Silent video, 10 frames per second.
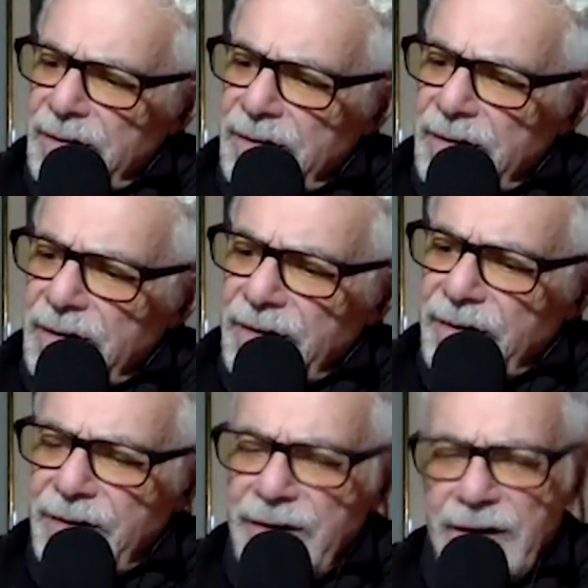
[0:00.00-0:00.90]
that I
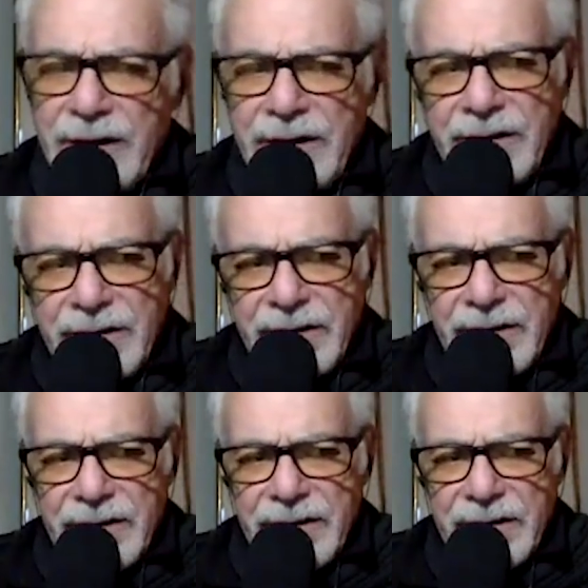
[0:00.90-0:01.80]
think
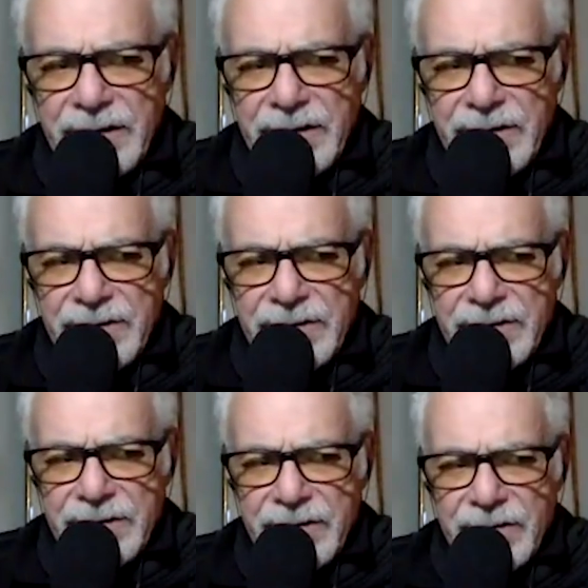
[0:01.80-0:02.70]

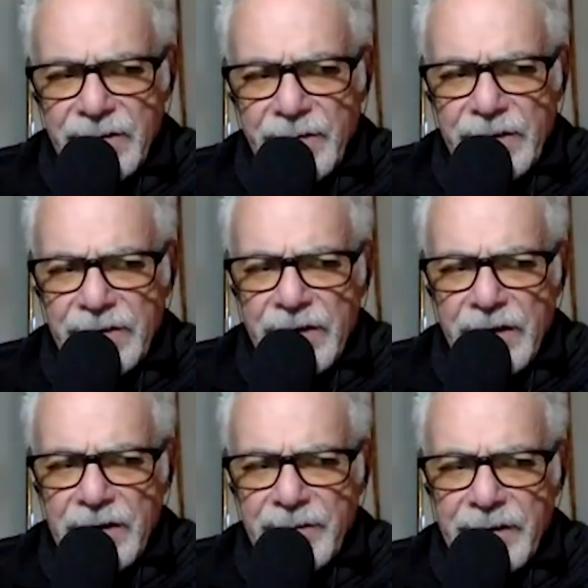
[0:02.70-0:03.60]
is uh, when we
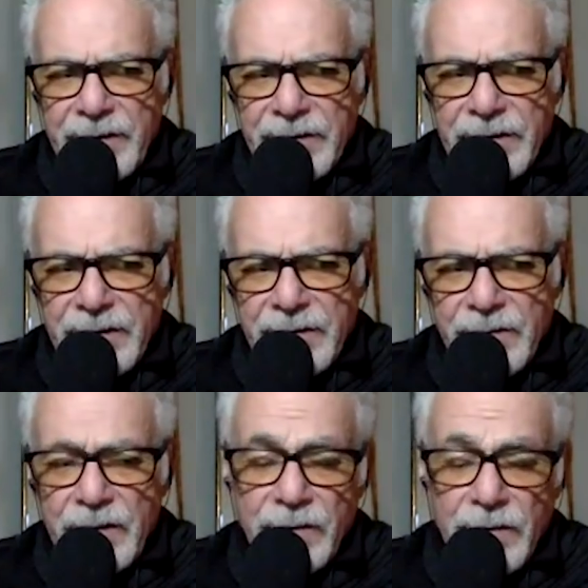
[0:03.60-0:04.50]
talk about uh,
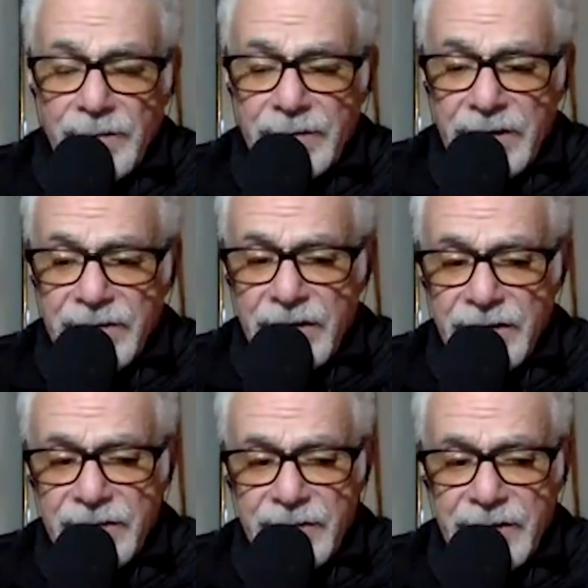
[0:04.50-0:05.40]
well Ram Dass
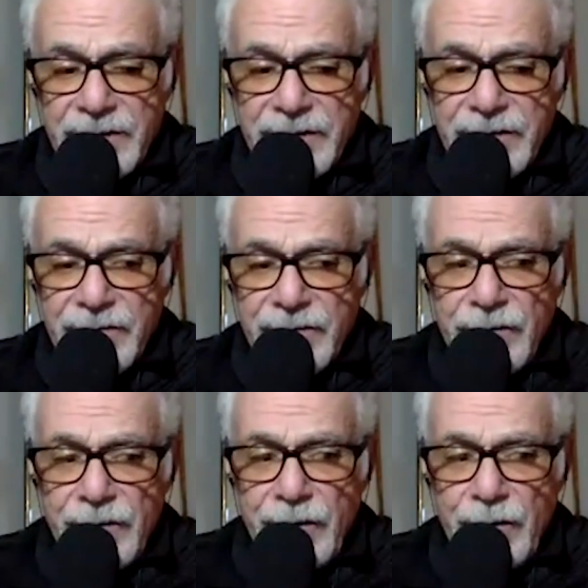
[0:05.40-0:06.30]
talks about it you,
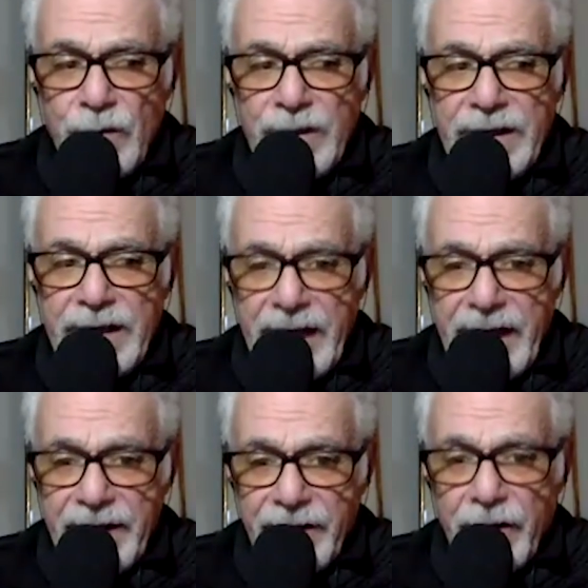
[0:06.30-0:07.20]
you we
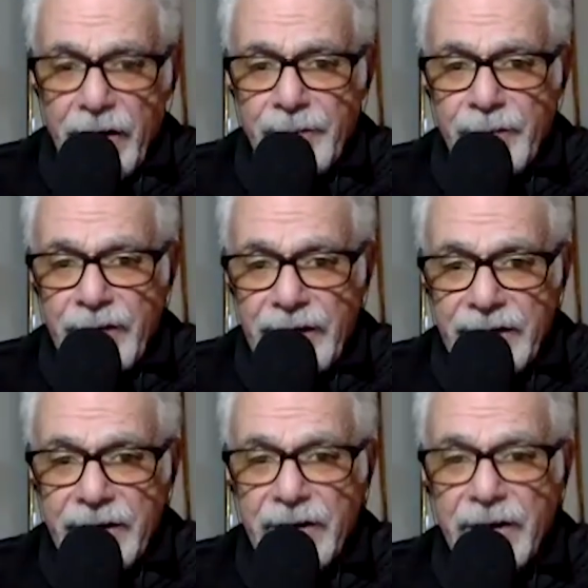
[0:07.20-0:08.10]
can
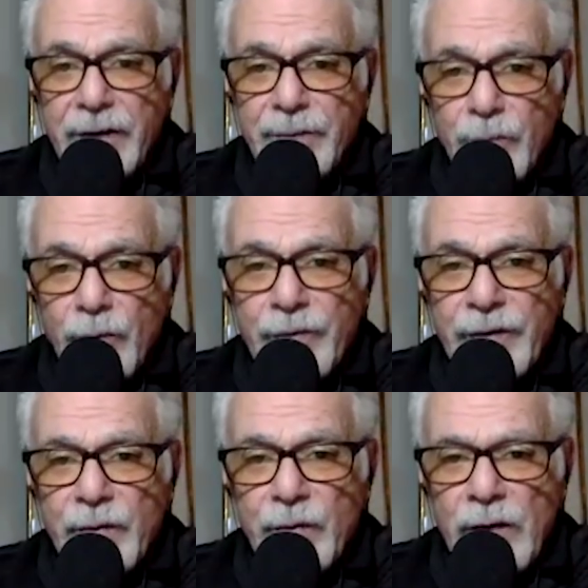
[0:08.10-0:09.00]
operate on more
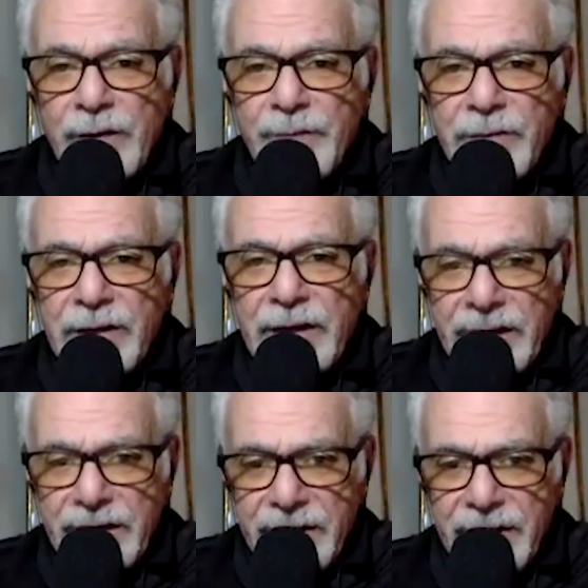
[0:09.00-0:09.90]
than one
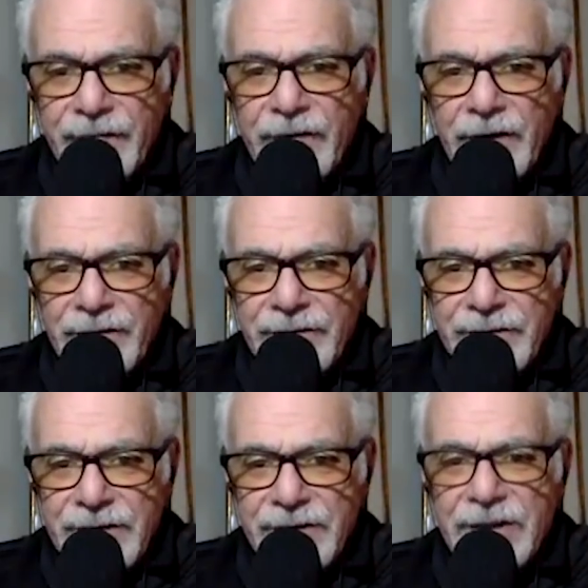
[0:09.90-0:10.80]
plane of
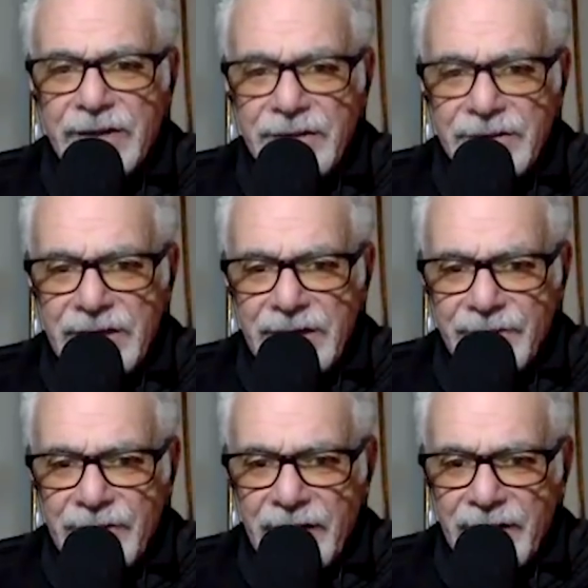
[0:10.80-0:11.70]
consciousness at the
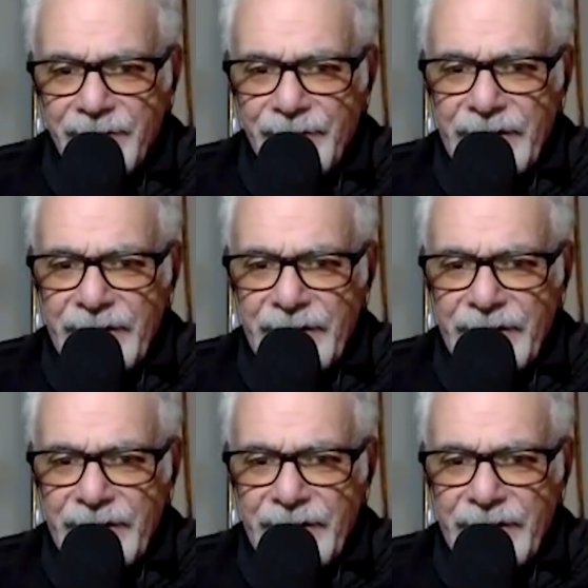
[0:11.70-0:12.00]
same time